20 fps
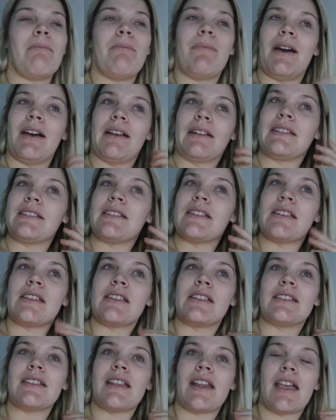But
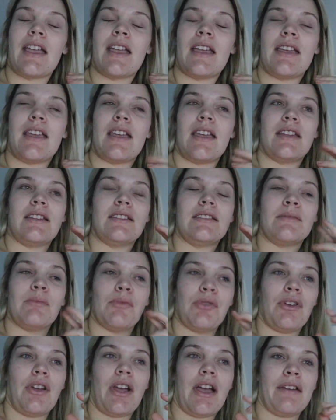today and
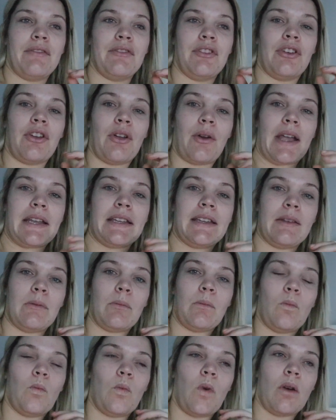tomorrow, I have no idea
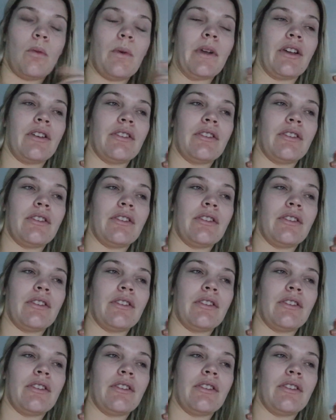what we're